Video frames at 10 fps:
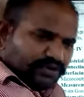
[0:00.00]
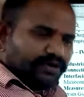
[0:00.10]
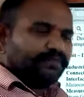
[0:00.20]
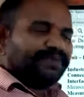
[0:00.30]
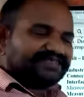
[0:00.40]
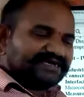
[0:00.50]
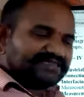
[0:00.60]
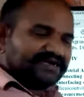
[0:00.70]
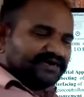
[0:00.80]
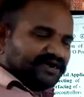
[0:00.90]
measure
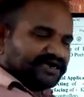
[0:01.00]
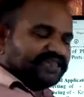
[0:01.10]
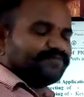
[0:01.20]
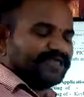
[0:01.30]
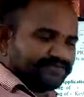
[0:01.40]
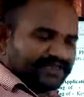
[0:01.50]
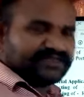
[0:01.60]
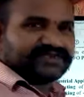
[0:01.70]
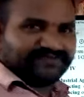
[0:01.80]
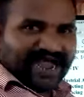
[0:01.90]
the displacement
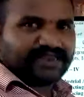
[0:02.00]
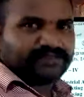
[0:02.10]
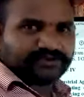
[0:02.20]
values.